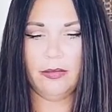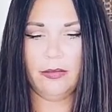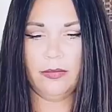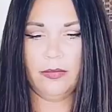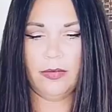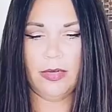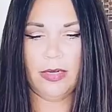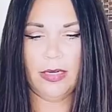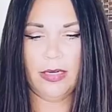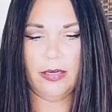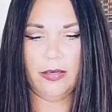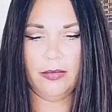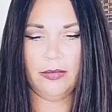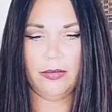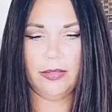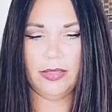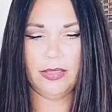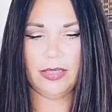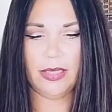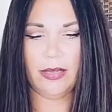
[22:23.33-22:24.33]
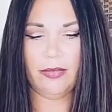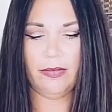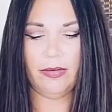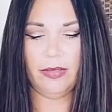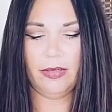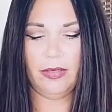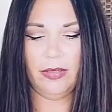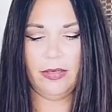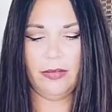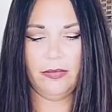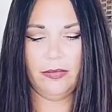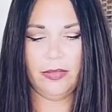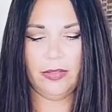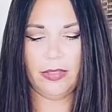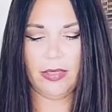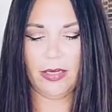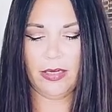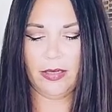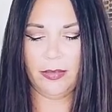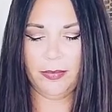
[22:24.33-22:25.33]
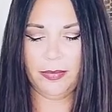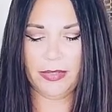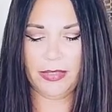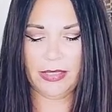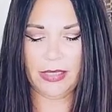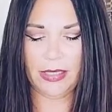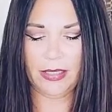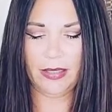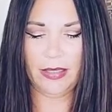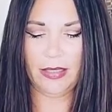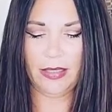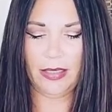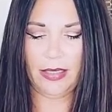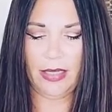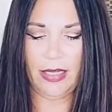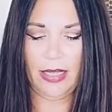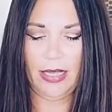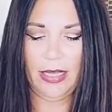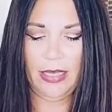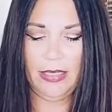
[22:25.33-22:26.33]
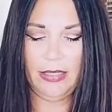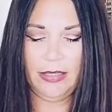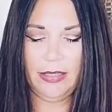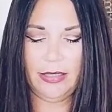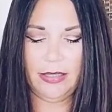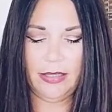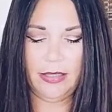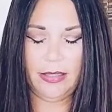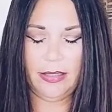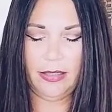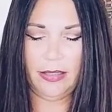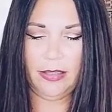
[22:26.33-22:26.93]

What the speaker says: wow, Seven of Cups and the Ace